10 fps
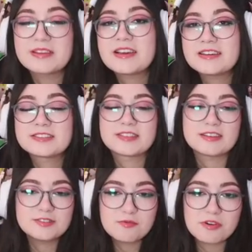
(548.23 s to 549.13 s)
yes, that
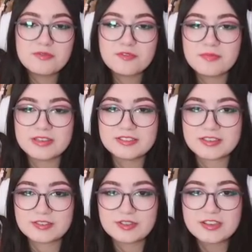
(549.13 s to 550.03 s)
is a wonderful
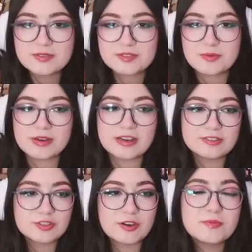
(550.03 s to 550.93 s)
message. Thank you so
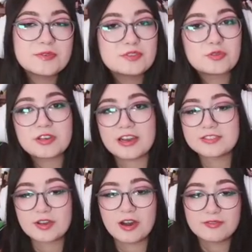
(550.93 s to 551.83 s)
much. I hope you enjoy your
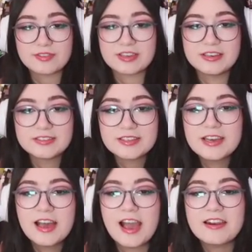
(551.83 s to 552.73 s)
iced coffee.
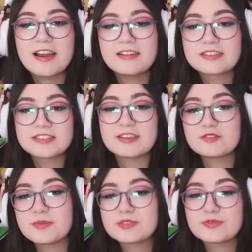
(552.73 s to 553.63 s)
And Alex, thank you
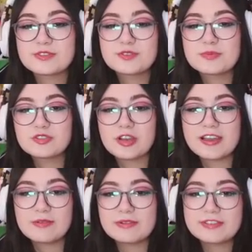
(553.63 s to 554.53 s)
so much for the super chat.
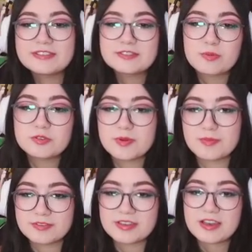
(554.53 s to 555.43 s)
Hey Raven, tomorrow's my
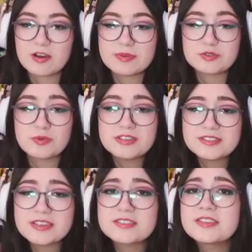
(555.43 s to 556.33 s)
birthday. I'll be
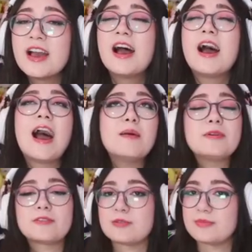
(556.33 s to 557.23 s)
26.
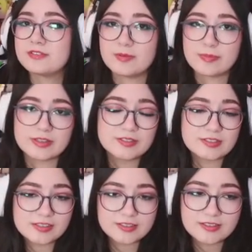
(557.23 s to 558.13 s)
Happy early birthday,
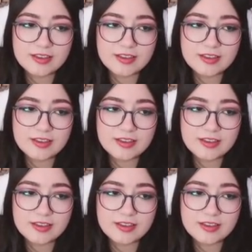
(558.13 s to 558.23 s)
bestie.